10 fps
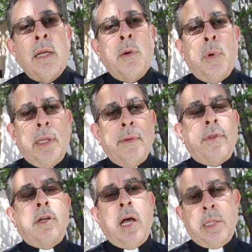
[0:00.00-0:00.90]
we live
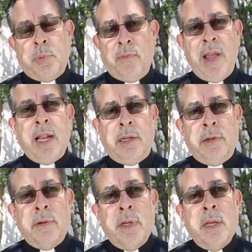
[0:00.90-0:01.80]
the gospel
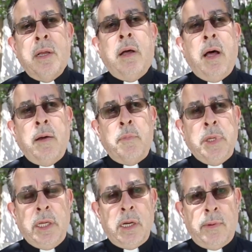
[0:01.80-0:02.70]
value of
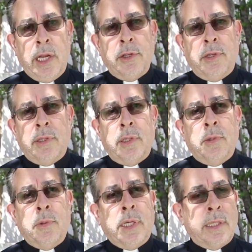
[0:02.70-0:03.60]
being courageous
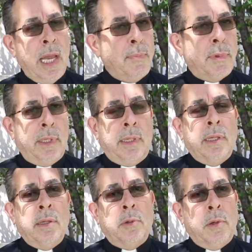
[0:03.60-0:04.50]
to accept,
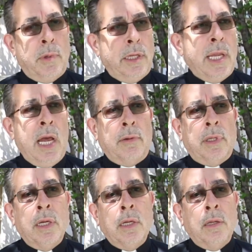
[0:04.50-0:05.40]
to reach out,
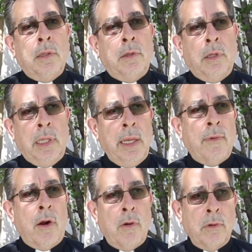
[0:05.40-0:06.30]
to
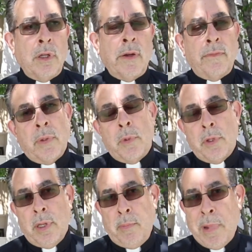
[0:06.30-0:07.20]
leave our own
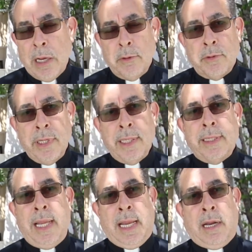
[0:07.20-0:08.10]
comfortable
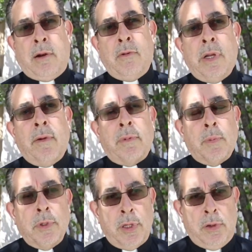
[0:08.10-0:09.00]
boundaries and our own
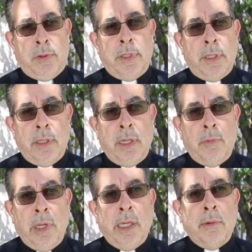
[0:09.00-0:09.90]
comfortable zones so
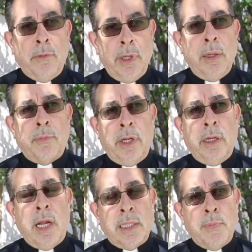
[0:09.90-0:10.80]
that we can really
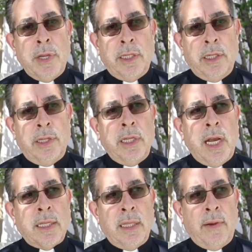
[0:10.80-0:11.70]
bring God's message and
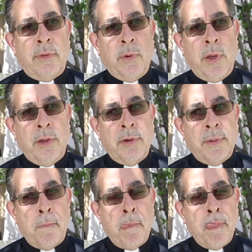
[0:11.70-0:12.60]
God's love to others.